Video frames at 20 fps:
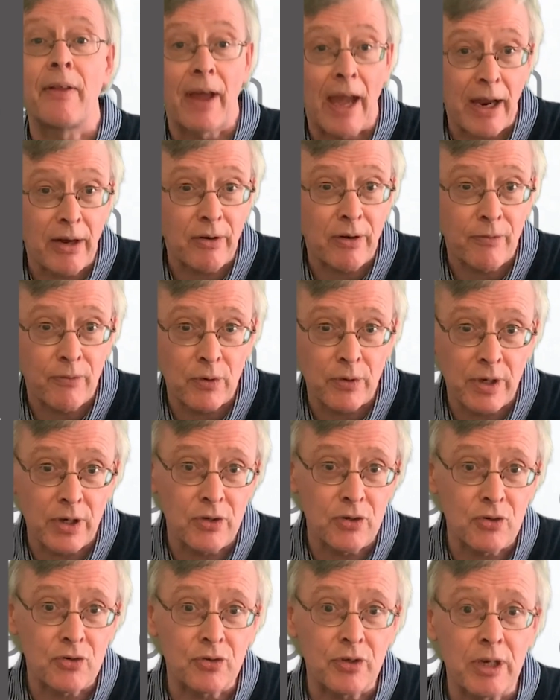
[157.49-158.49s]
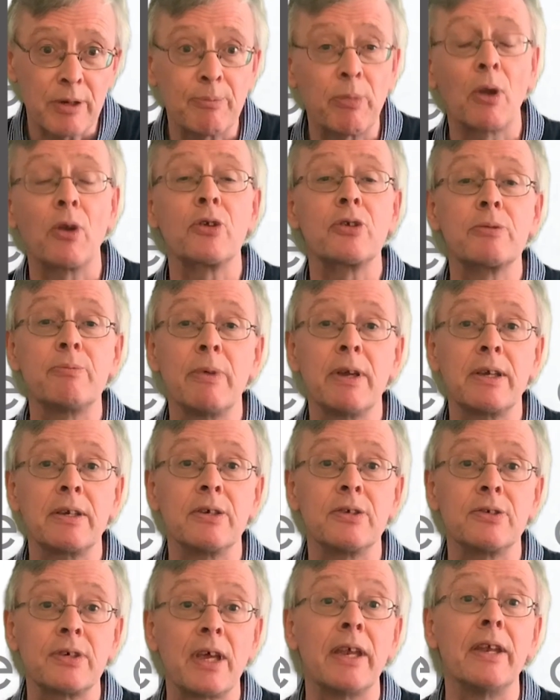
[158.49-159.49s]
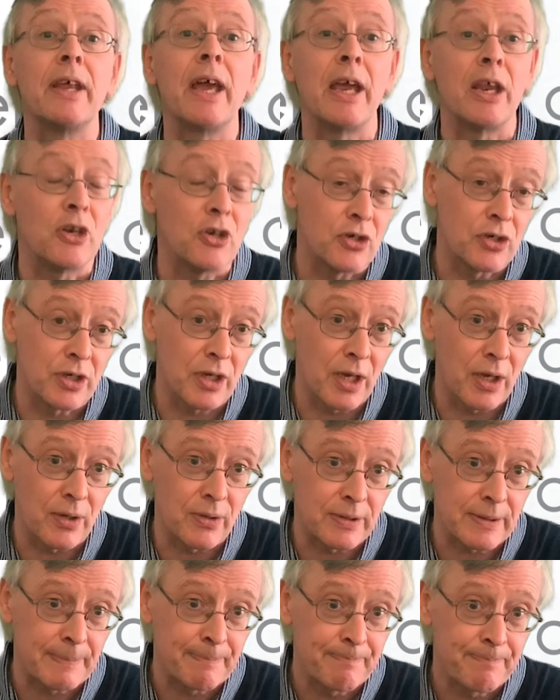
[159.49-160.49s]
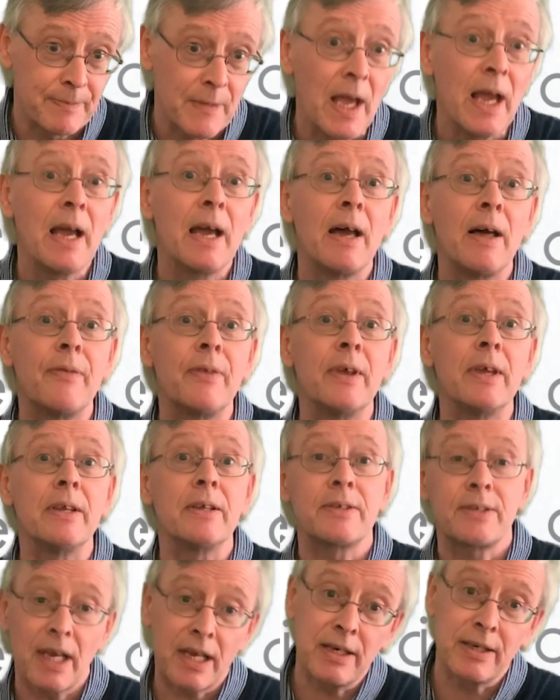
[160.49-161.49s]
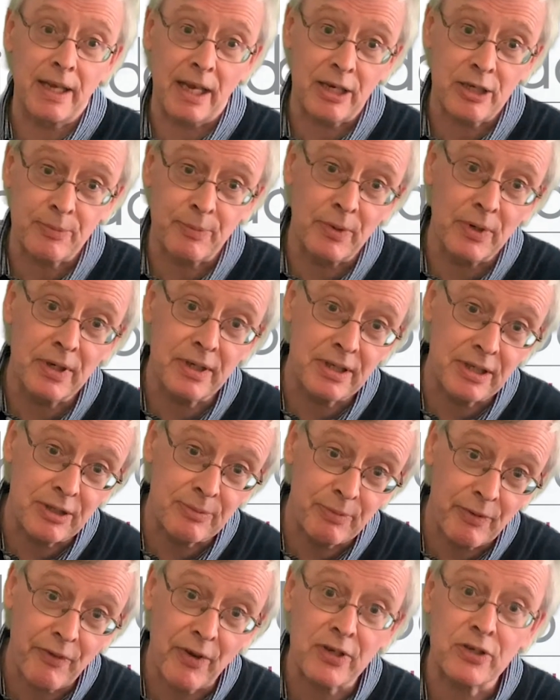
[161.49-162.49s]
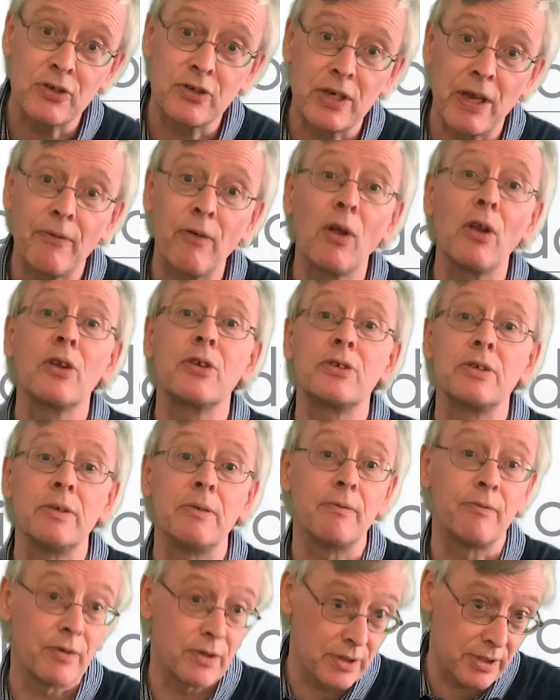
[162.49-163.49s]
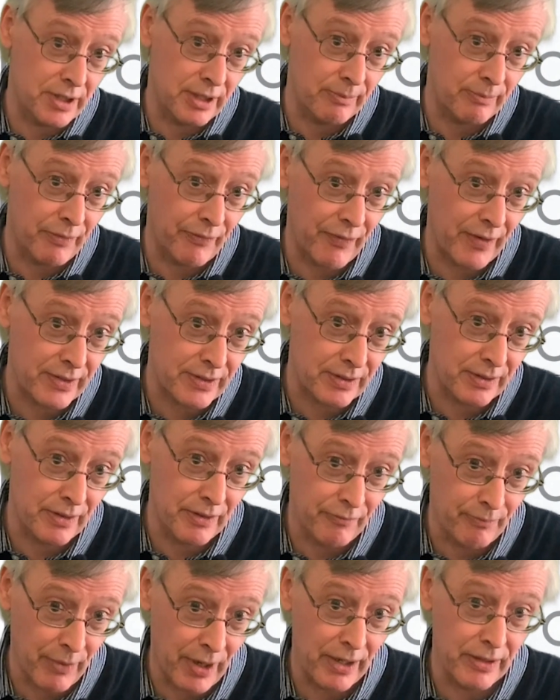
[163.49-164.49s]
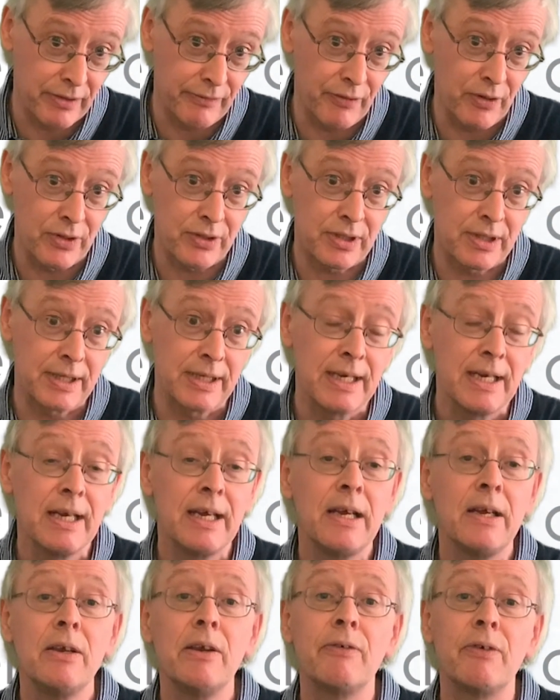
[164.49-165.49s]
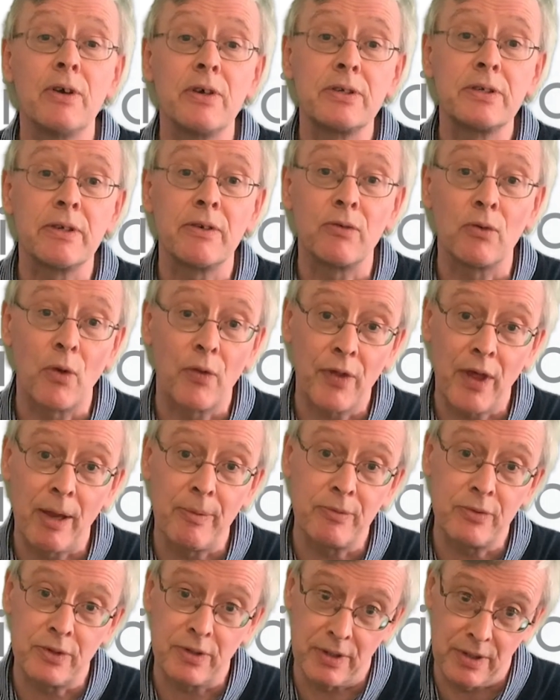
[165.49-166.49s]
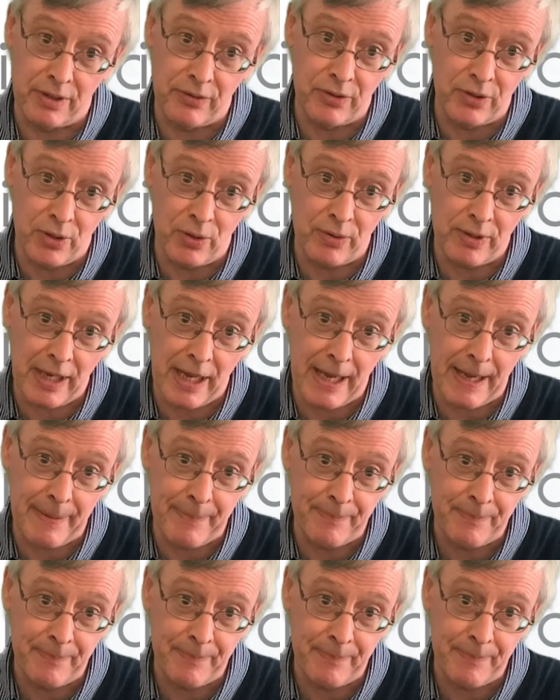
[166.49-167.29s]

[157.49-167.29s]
agri-food industry, policymakers and NGOs. And the second expert is Professor Jeff Ollerton, Visiting Professor of Biodiversity, University of Northampton in the UK.